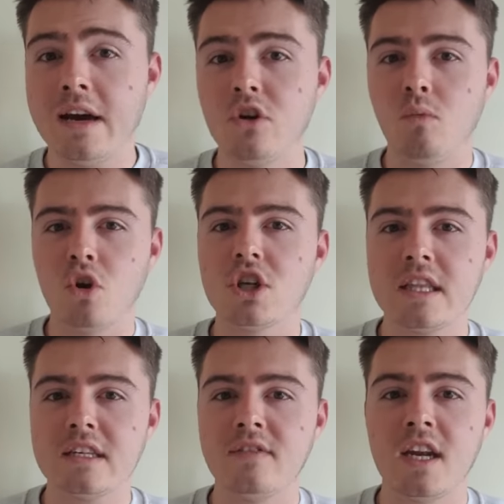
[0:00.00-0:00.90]
Now you're
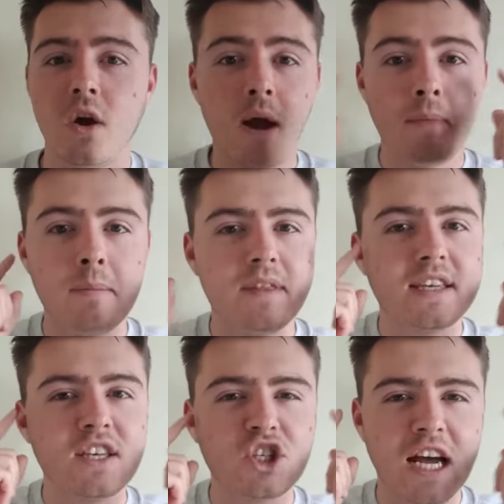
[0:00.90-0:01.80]
watching this video, and maybe
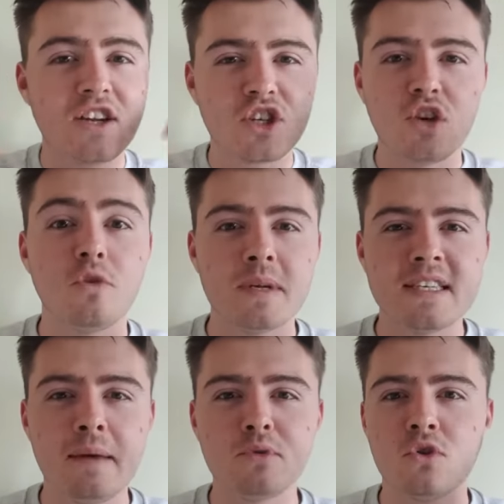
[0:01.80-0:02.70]
this is challenging your
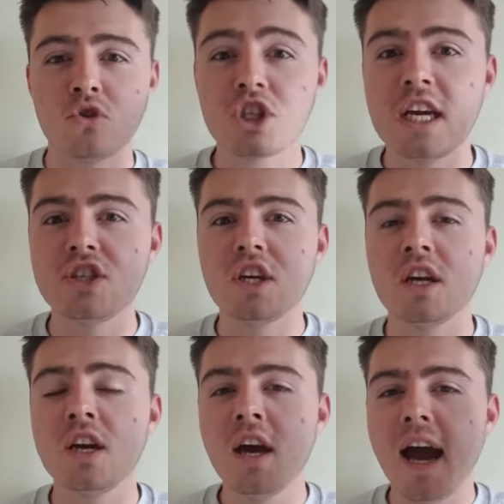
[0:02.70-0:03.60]
perception or
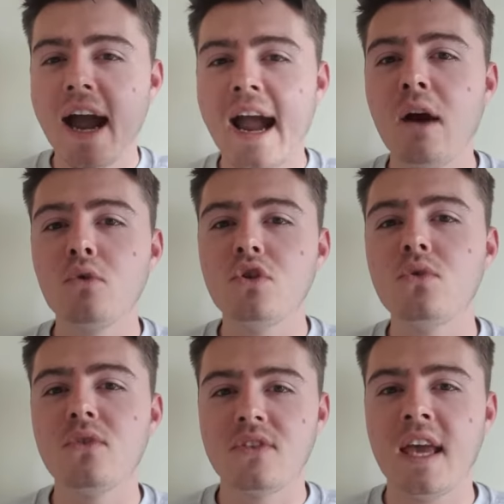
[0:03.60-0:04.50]
changing how
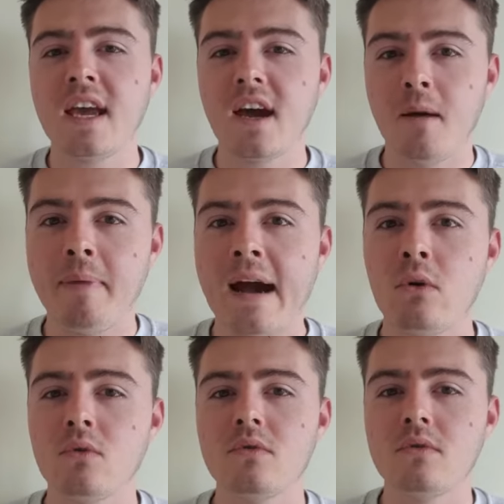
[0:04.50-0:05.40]
you think
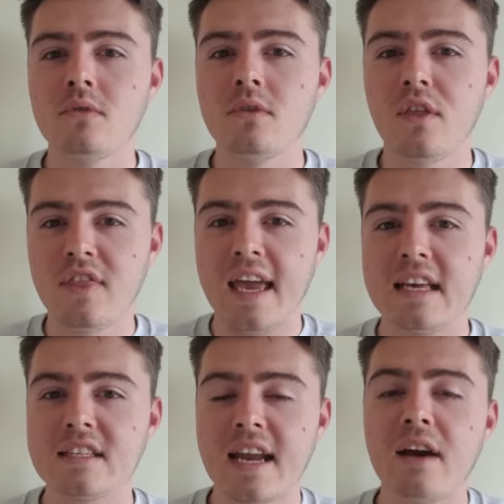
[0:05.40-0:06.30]
about
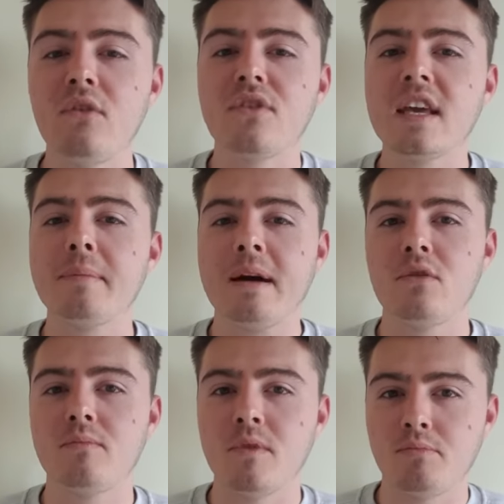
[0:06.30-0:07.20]
things and how you think
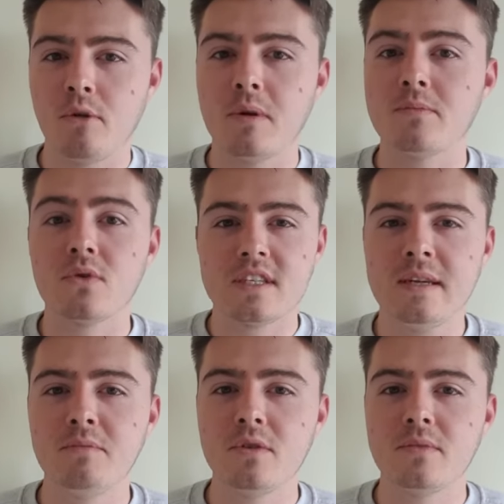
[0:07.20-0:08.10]
about the problems or the
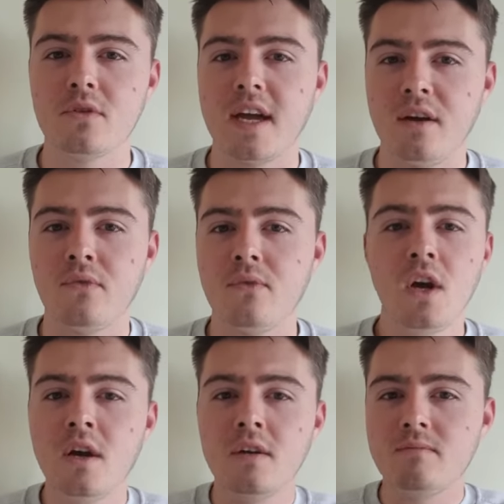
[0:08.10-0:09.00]
symptoms or
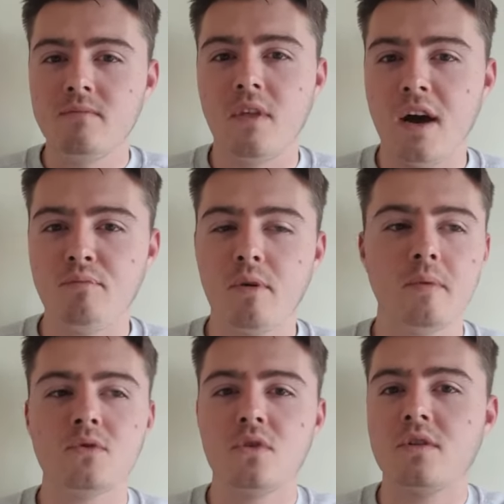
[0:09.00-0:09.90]
the health
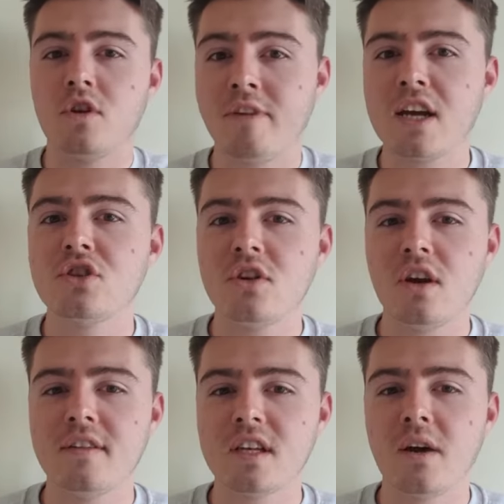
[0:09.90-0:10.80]
problems or the direction that your
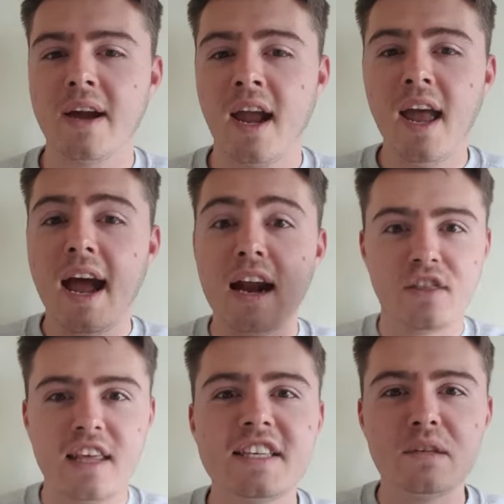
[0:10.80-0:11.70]
life's going.
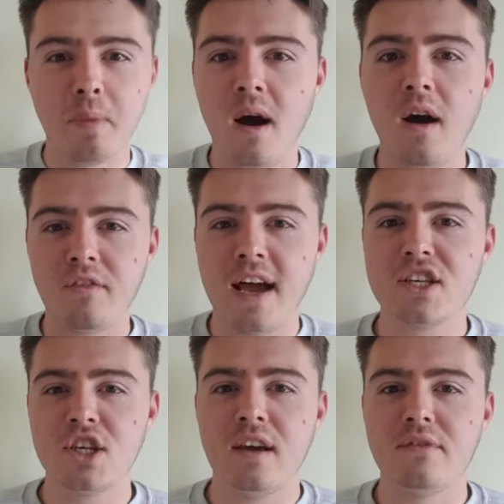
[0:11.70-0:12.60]
And this is part of
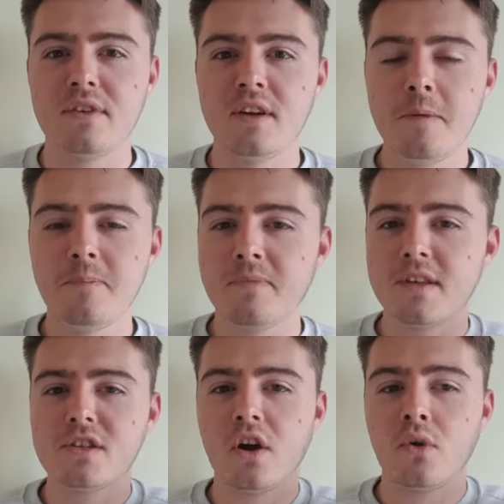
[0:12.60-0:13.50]
that shift.
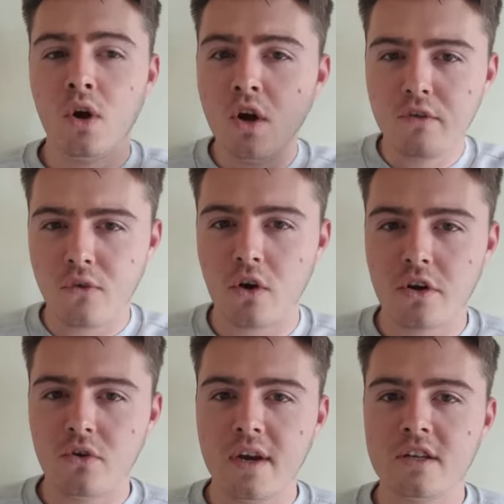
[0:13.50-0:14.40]
So follow
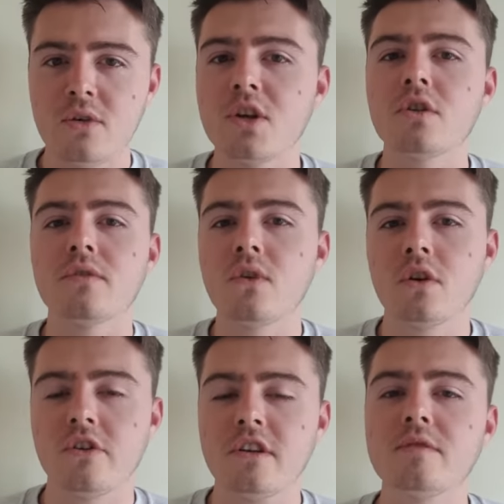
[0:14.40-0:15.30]
your intuition,
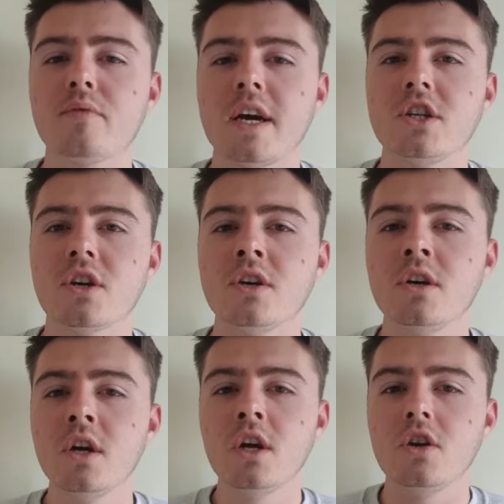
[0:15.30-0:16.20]
follow your inspiration.
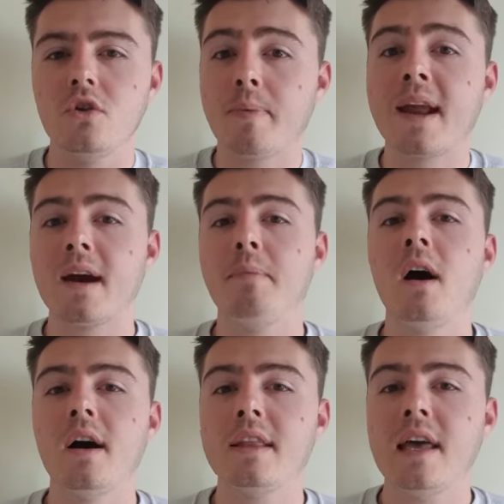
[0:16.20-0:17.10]
You're playing a
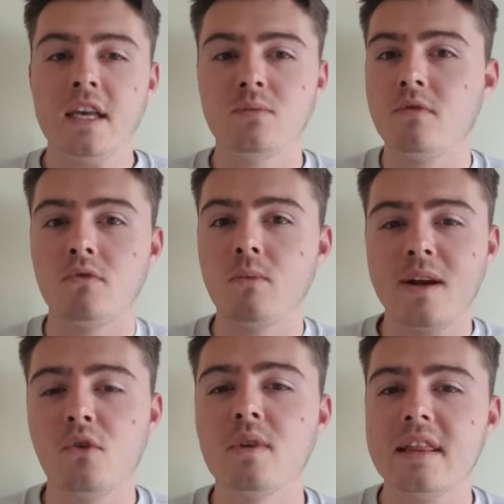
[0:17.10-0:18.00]
part in this.
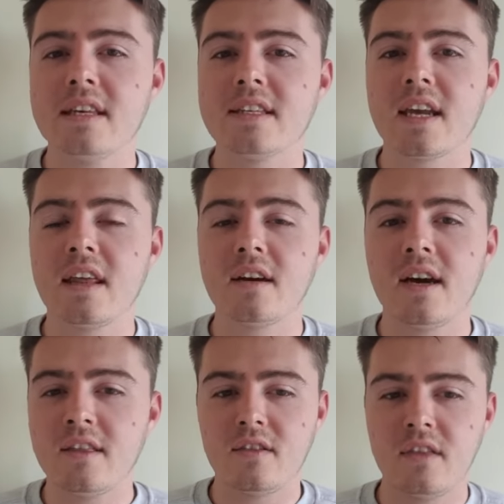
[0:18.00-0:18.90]
We're all in this together,
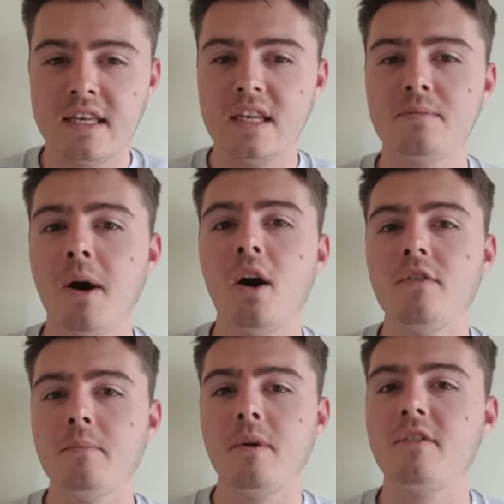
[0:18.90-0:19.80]
and this is
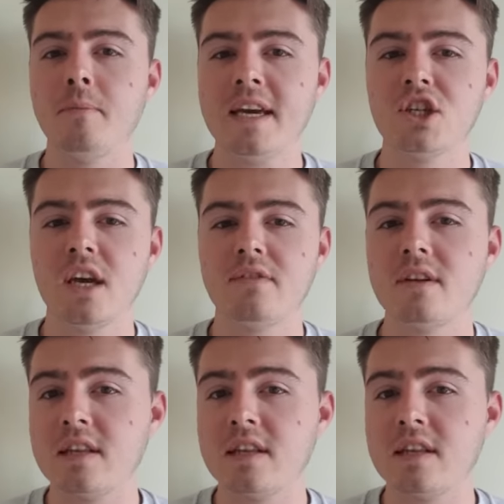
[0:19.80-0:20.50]
part of a big shift.